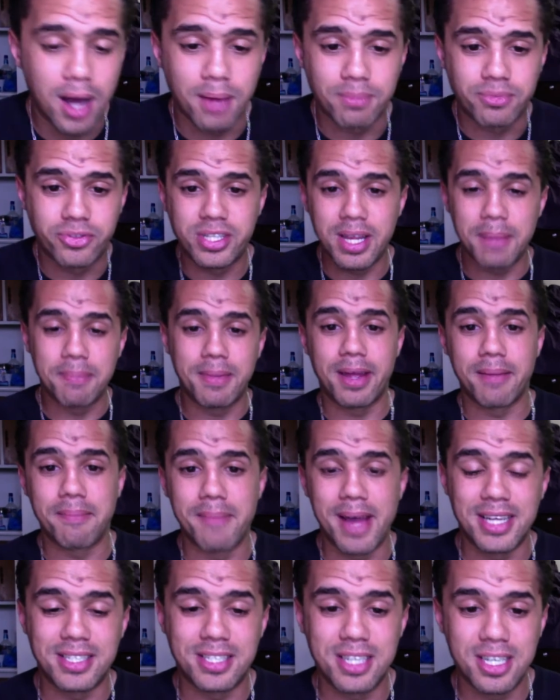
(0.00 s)
Send me a
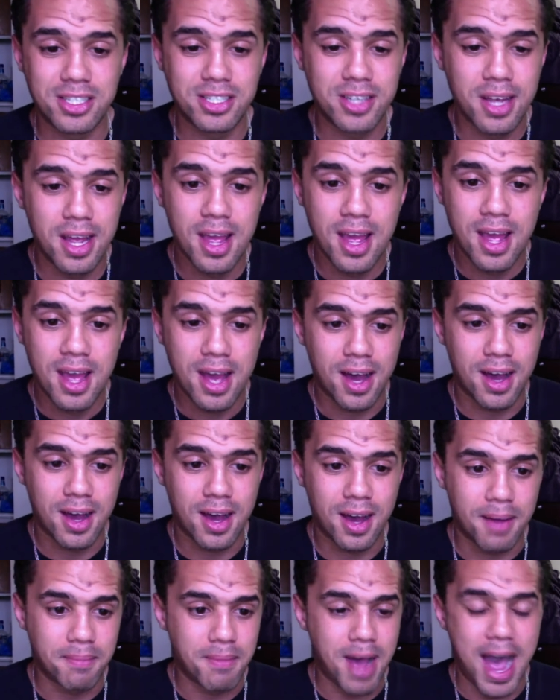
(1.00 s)
message.
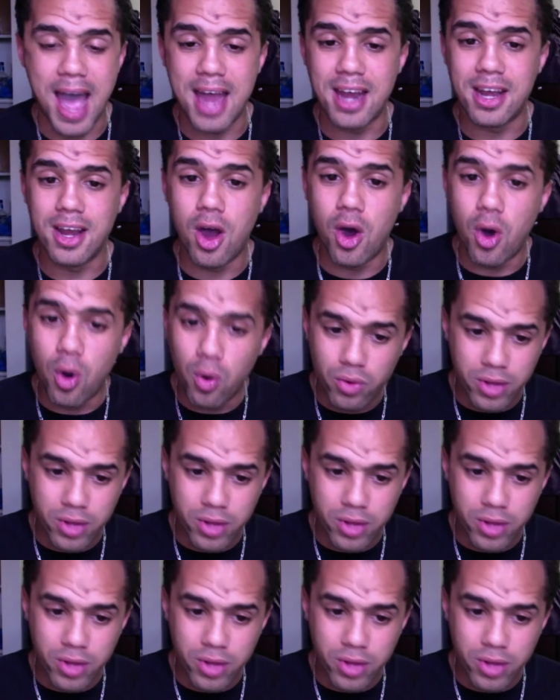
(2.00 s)
I know